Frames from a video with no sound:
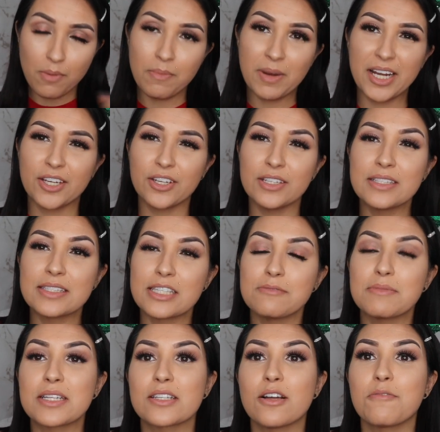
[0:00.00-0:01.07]
but I couldn't
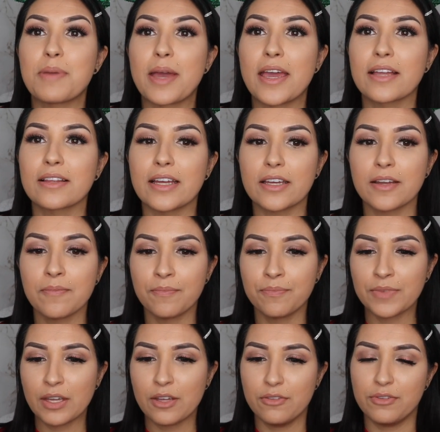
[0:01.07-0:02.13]
see myself paying like
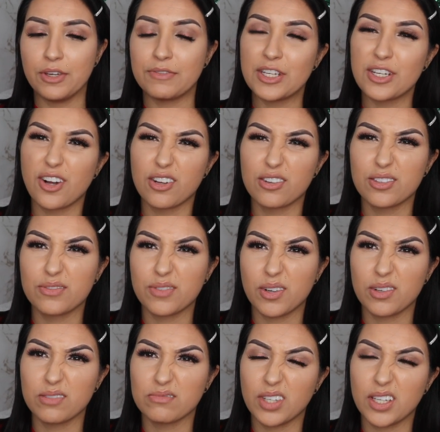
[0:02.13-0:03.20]
$50
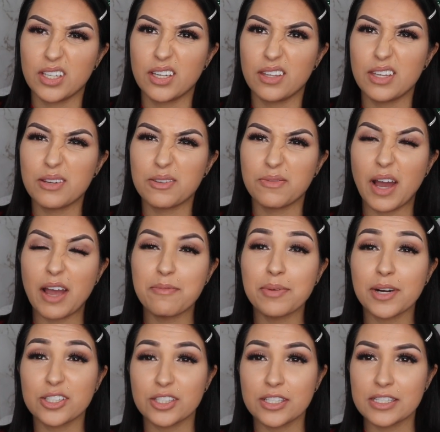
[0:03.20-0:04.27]
for like, I think, 5
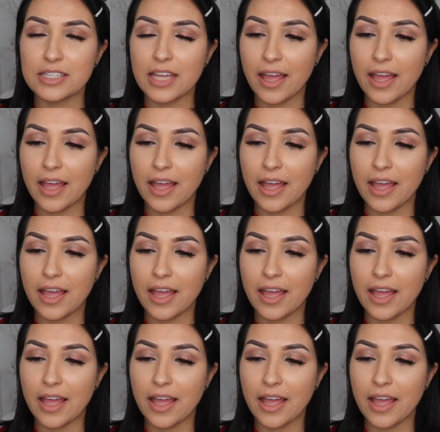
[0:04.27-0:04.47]
brushes.